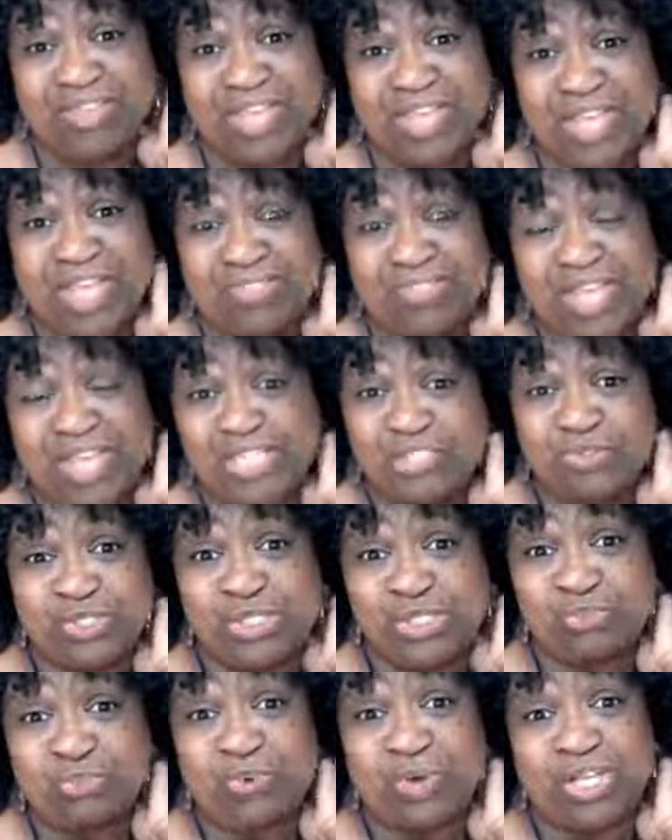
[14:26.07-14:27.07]
That's what you
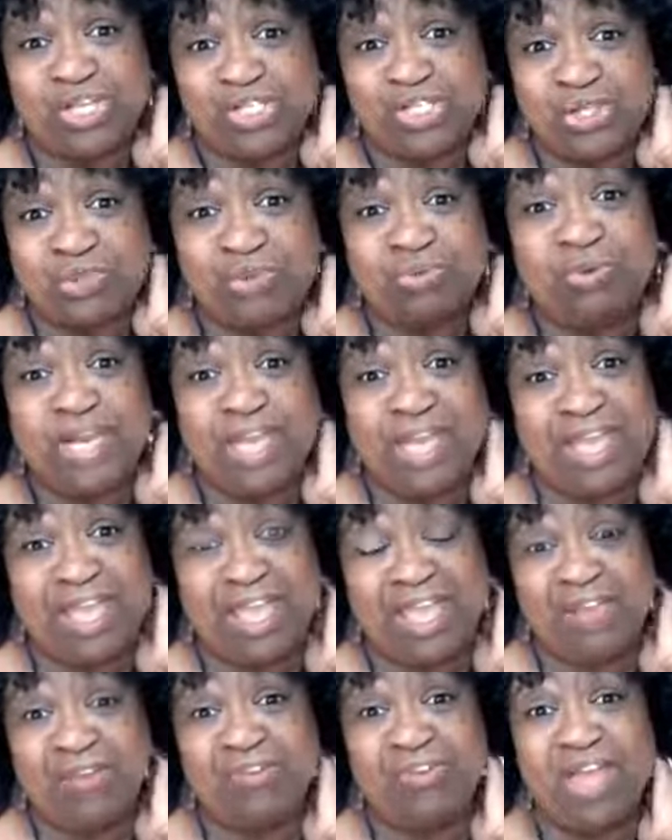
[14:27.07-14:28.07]
want. You want to
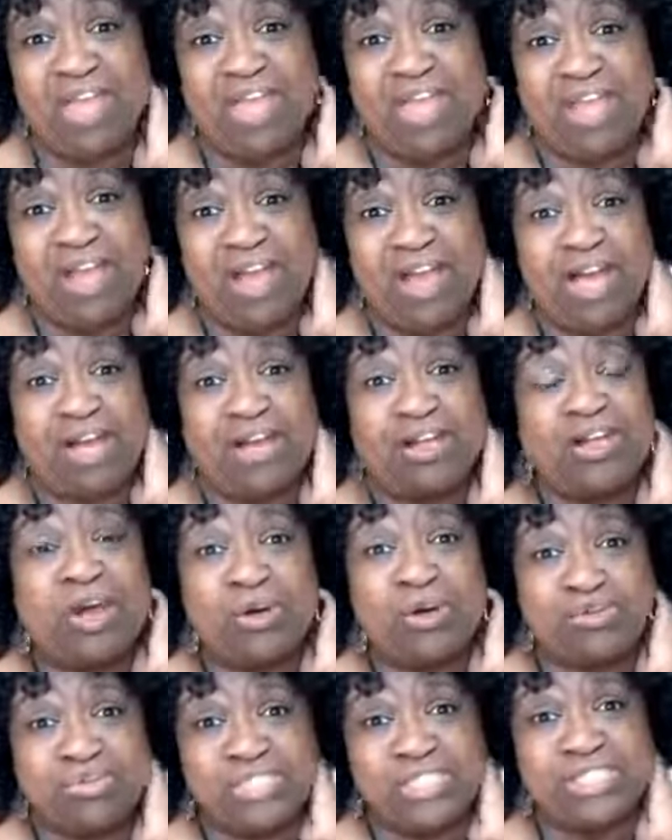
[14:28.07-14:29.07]
have a
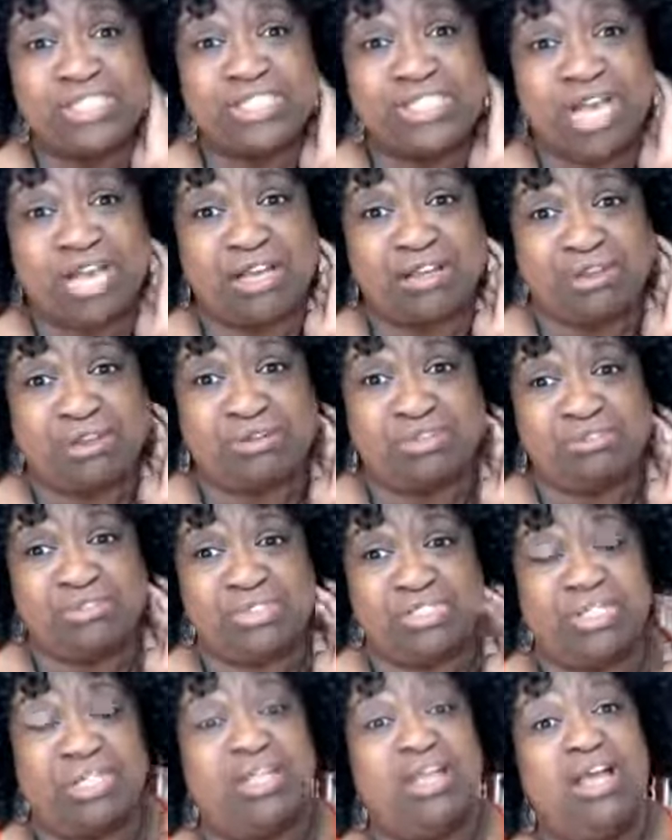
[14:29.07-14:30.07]
coach, a stock coach,